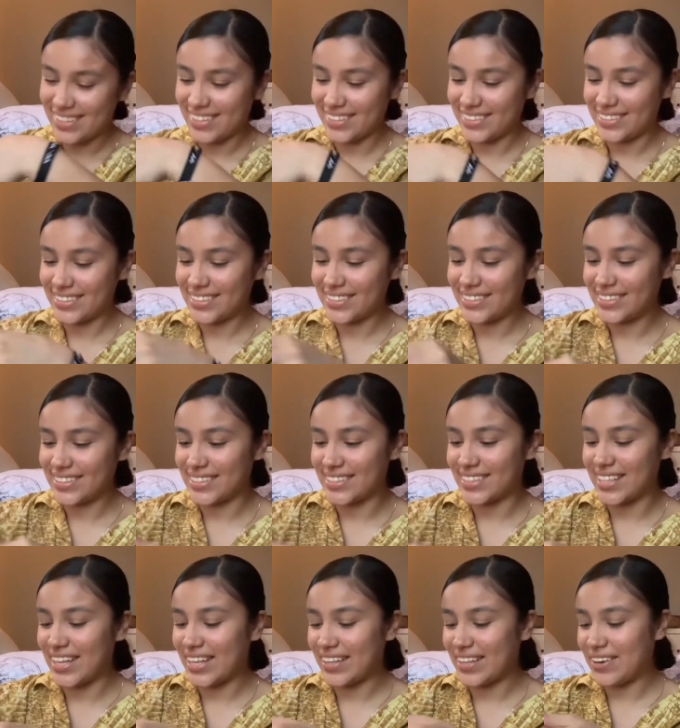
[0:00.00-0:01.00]
Jesus,
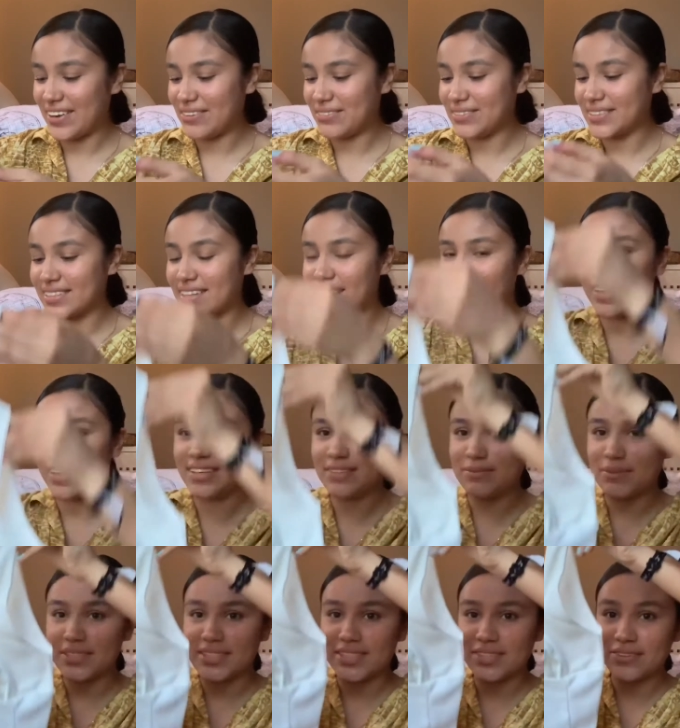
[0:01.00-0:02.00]
I thought it was cotton
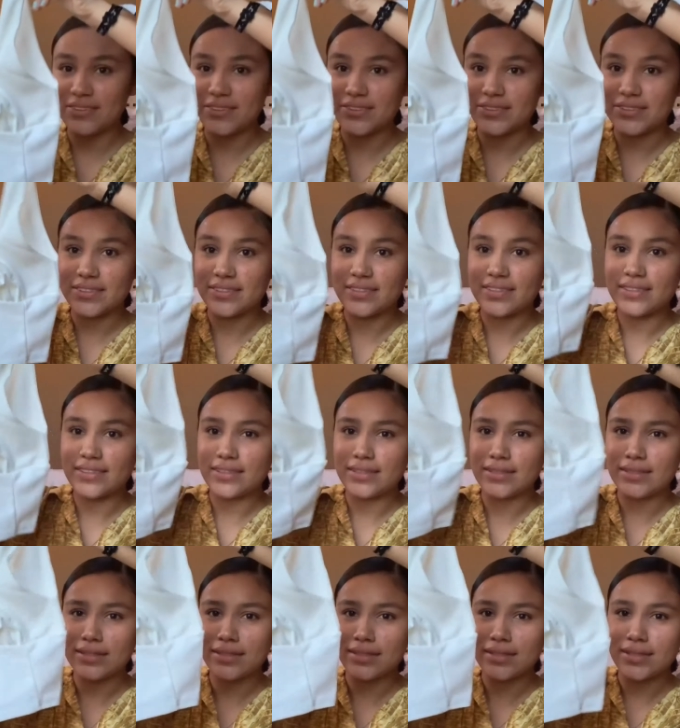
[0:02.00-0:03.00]
material.
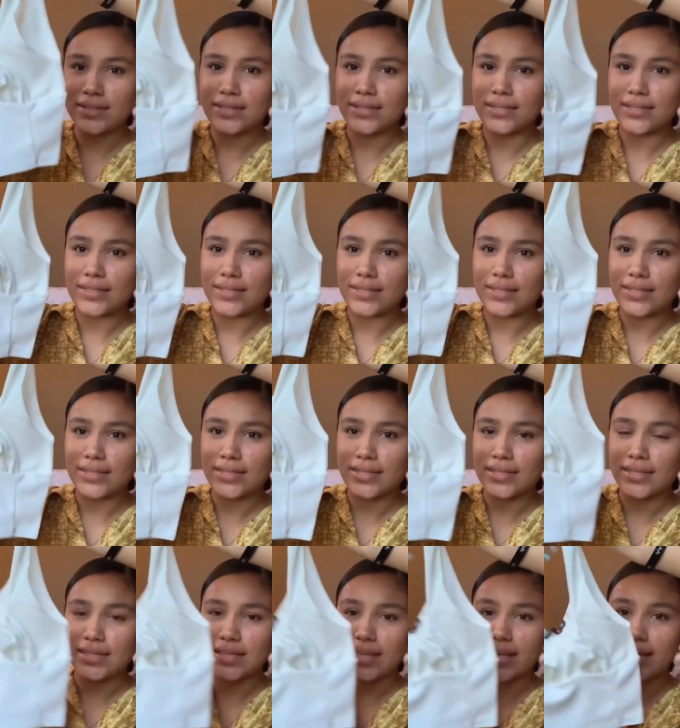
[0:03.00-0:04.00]

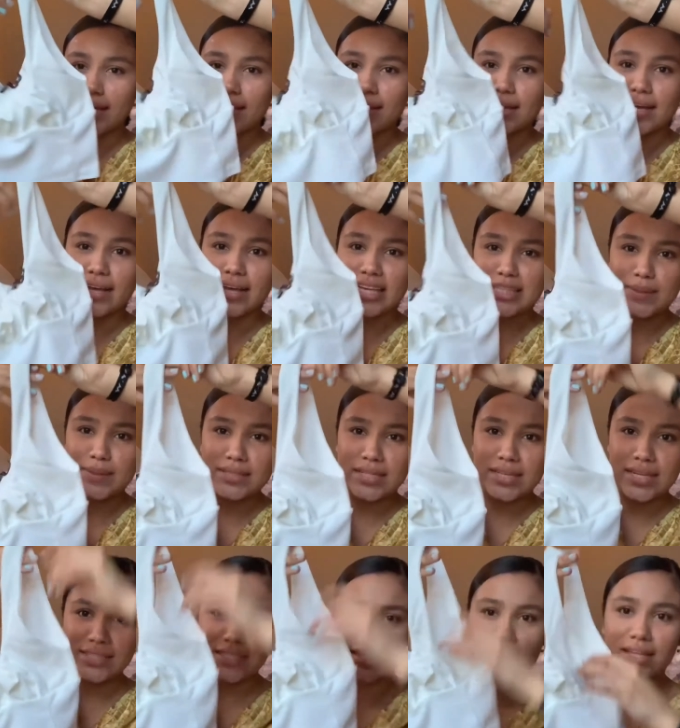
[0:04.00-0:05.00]
Like, I expected
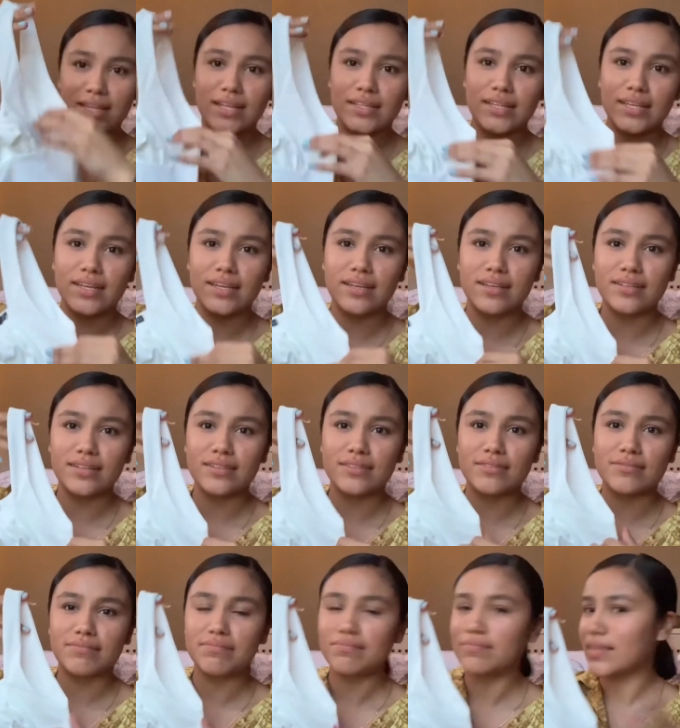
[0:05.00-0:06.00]
it to look like
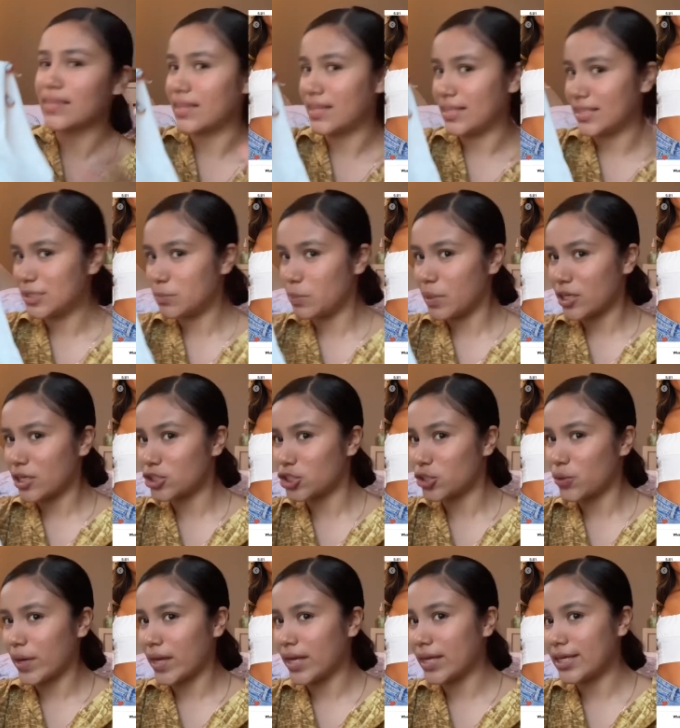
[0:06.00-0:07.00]
this picture
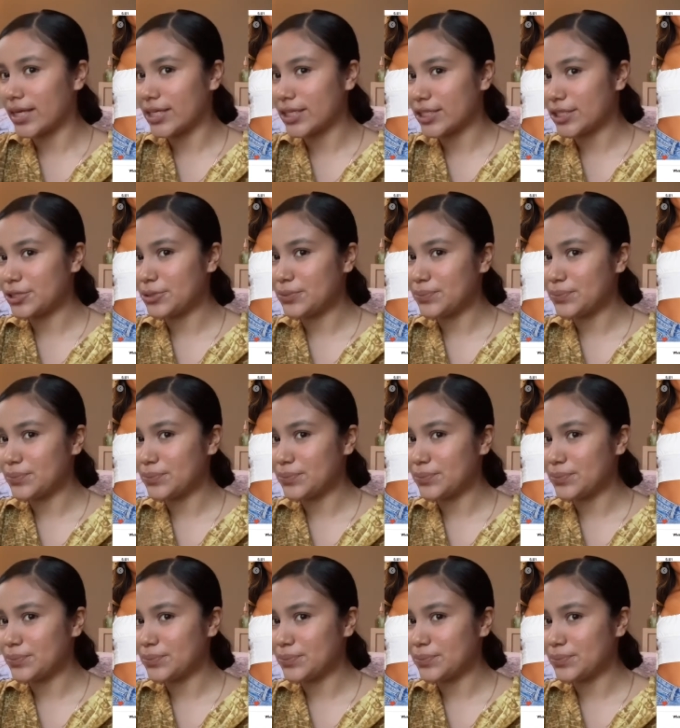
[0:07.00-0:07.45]
right here.